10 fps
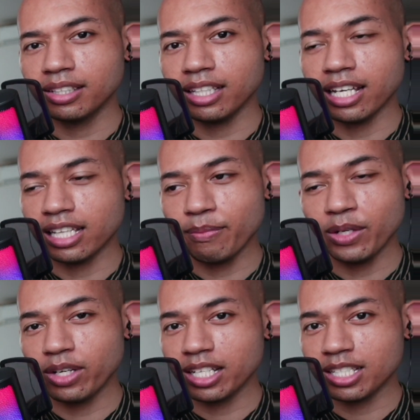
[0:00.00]
Yeah, let me
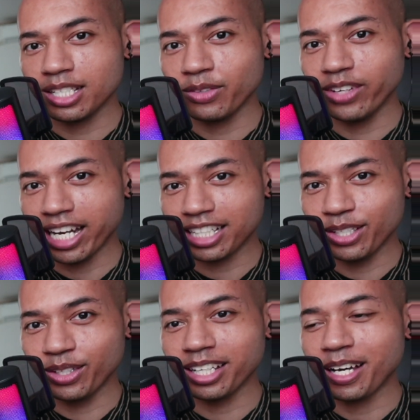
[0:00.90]
know what I should react
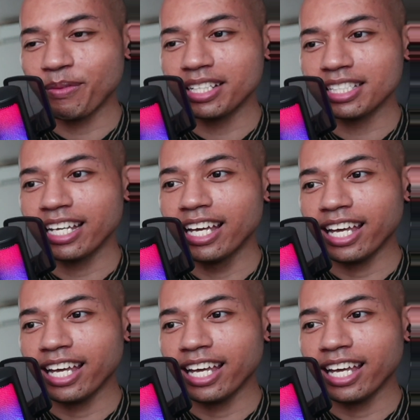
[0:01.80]
to in the comments.